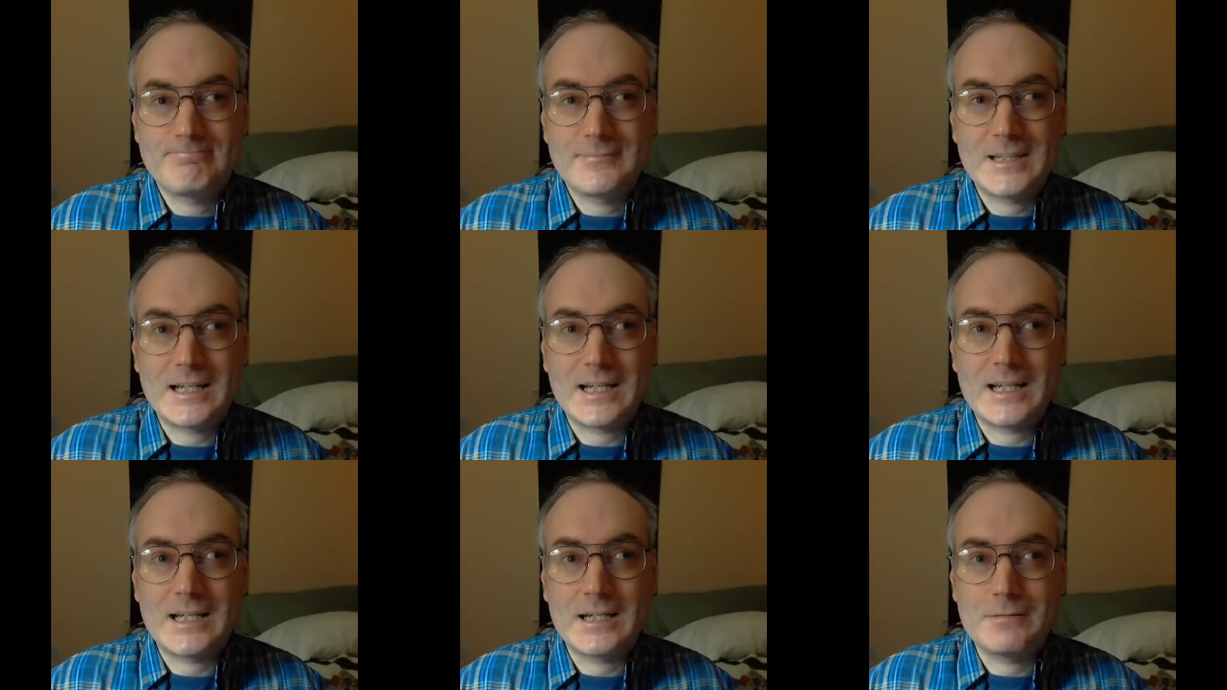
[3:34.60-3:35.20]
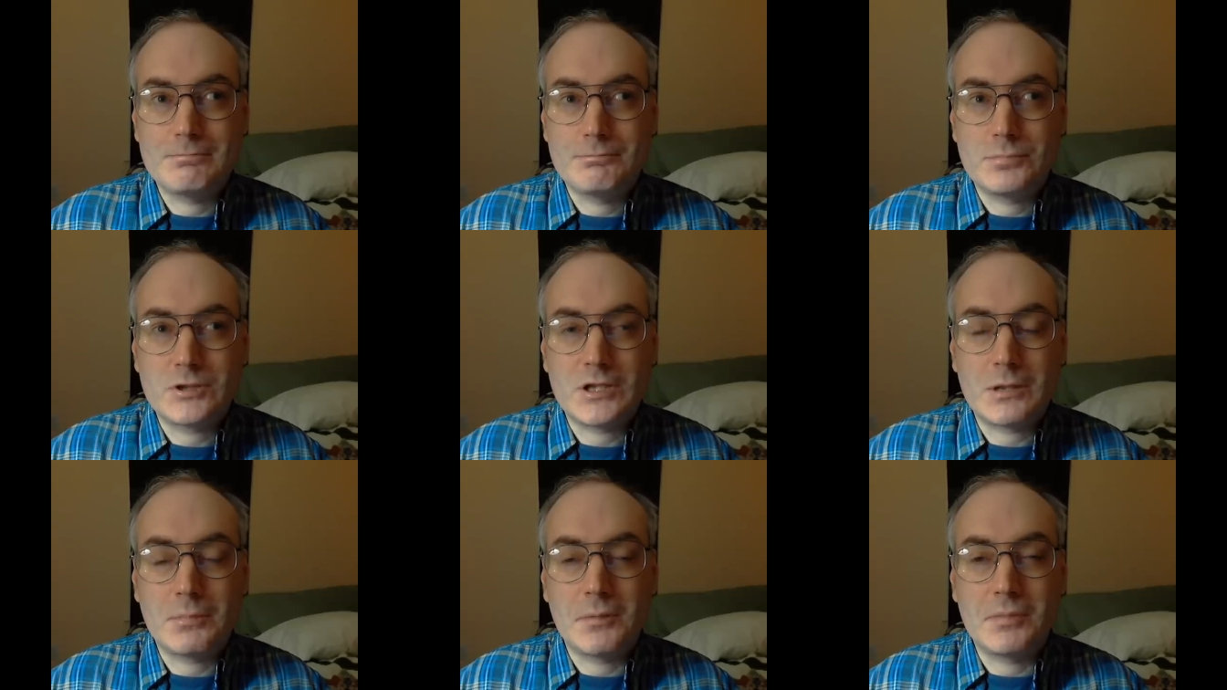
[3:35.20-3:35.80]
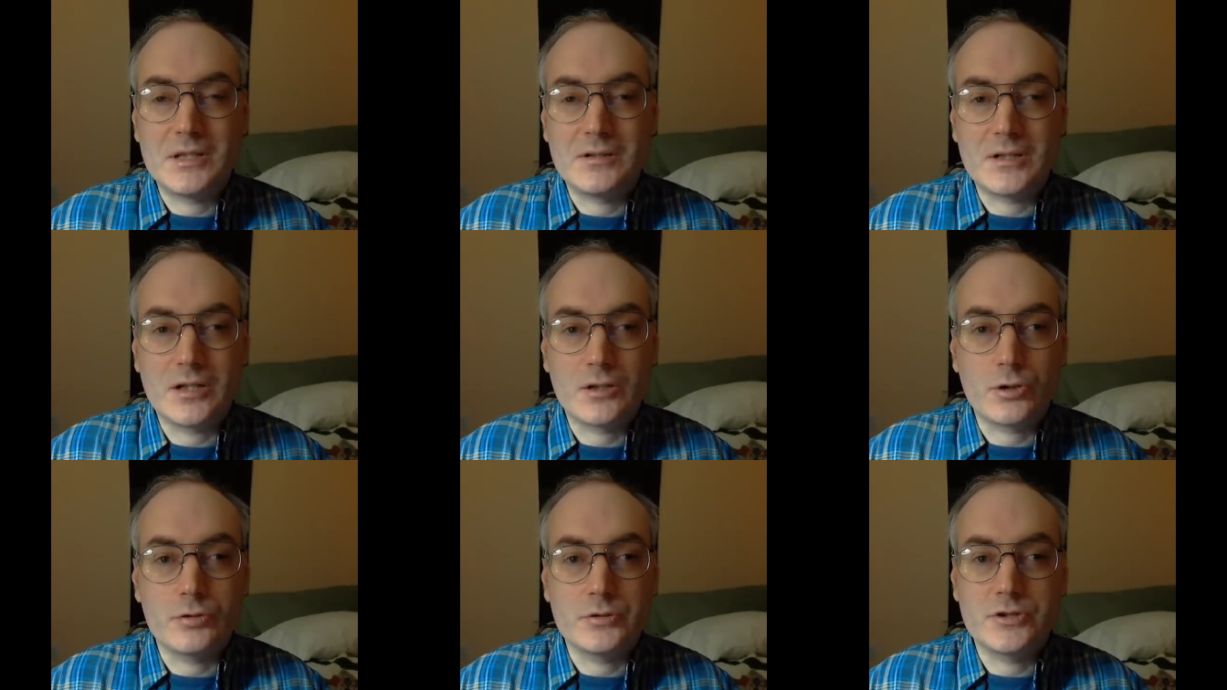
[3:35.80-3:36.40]
I'm probably not
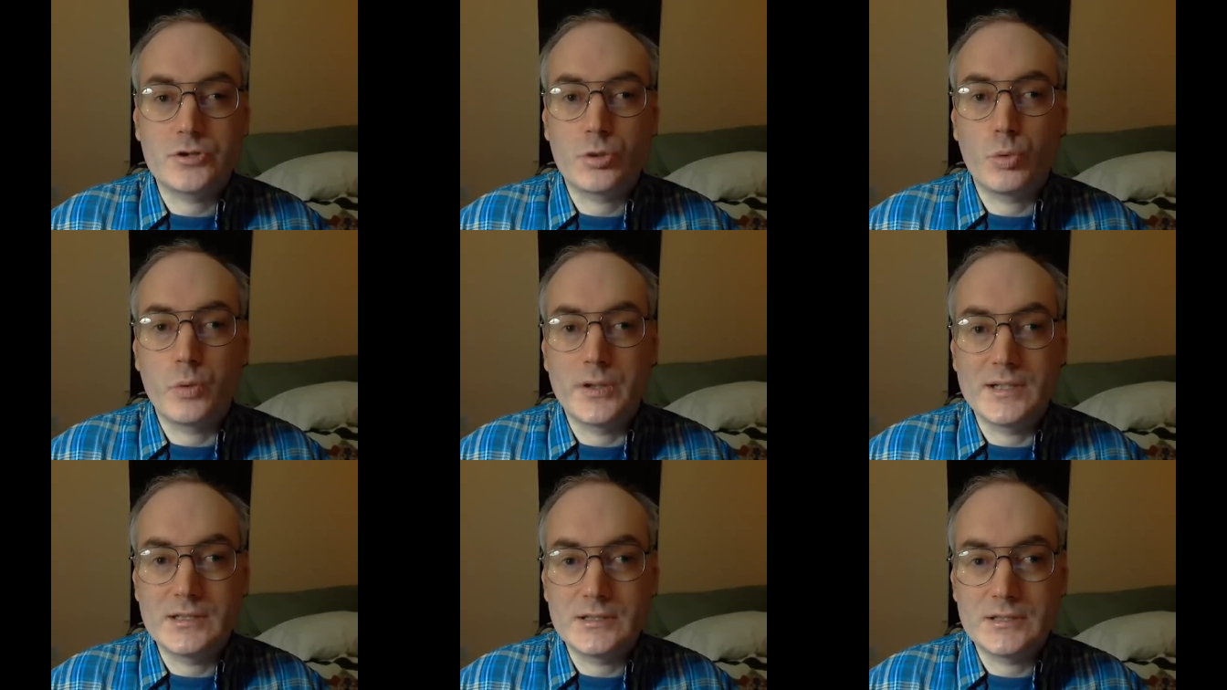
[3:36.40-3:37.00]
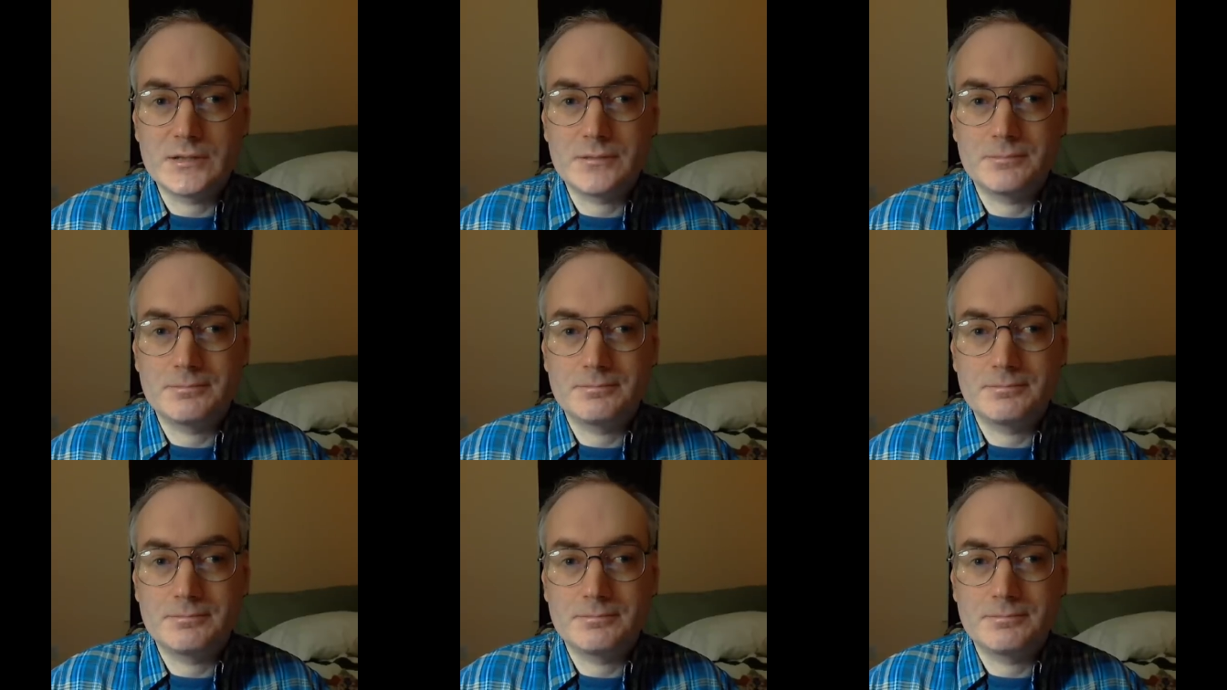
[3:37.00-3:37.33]
going to quit.